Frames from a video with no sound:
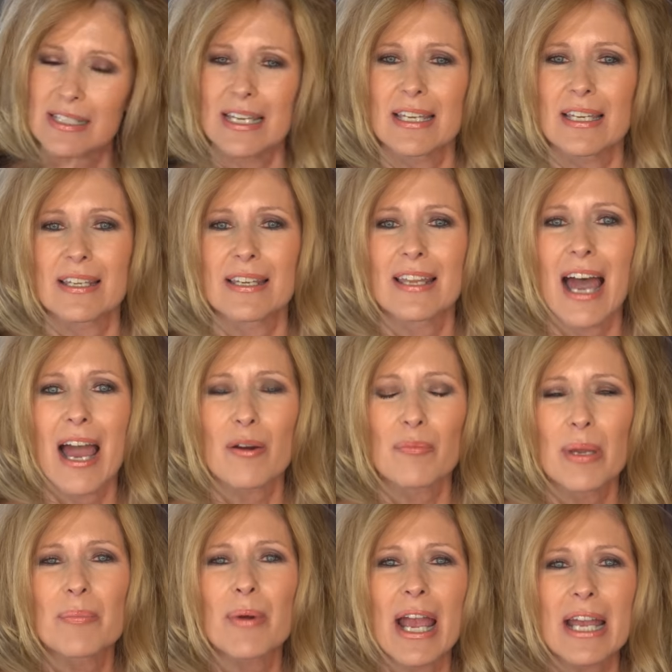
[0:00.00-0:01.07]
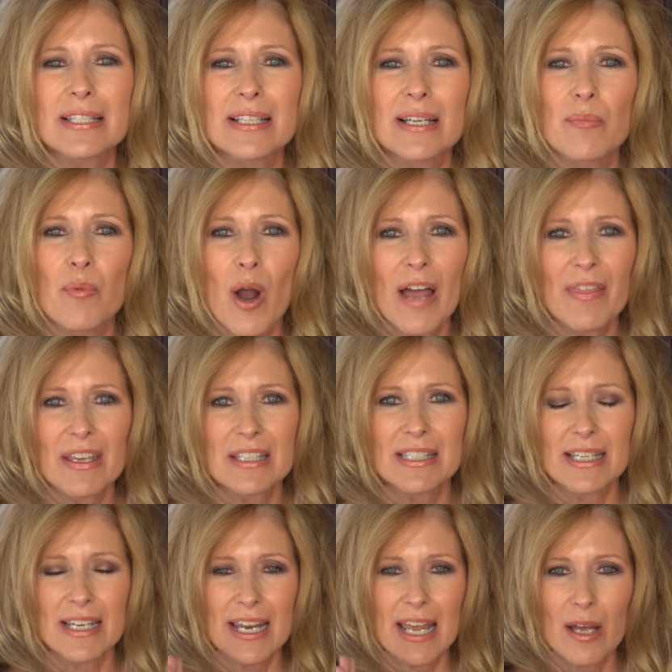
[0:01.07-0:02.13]
And I remember asking them why, and they
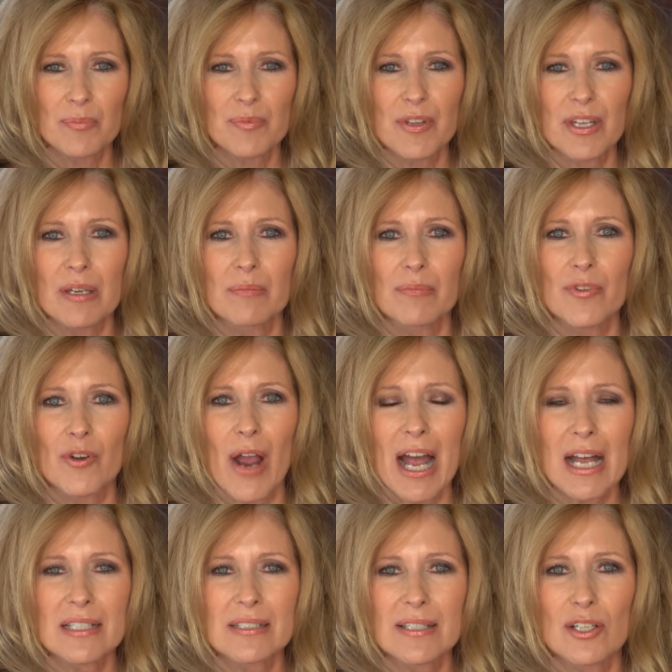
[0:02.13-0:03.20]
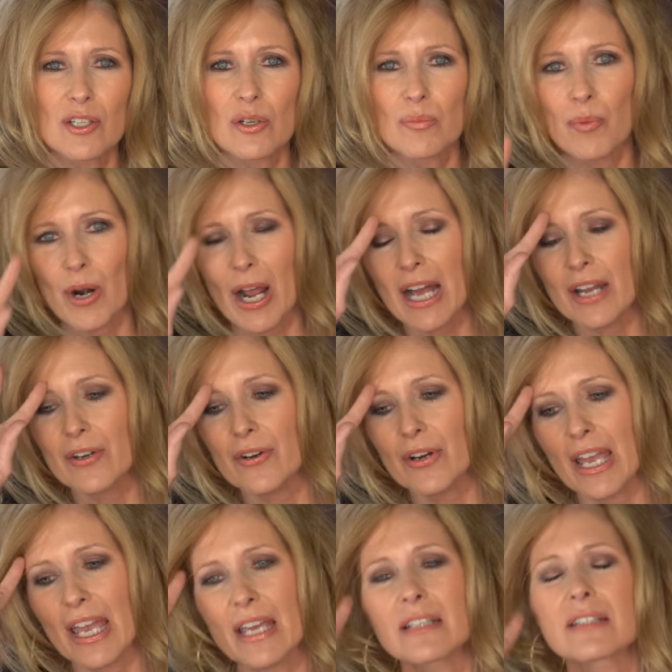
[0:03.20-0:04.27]
said it helped them, their eyes to look
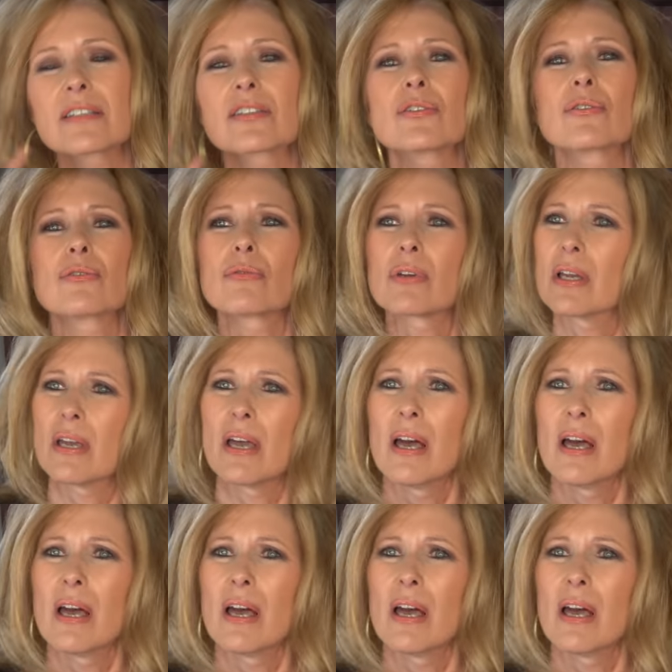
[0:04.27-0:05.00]
brighter and to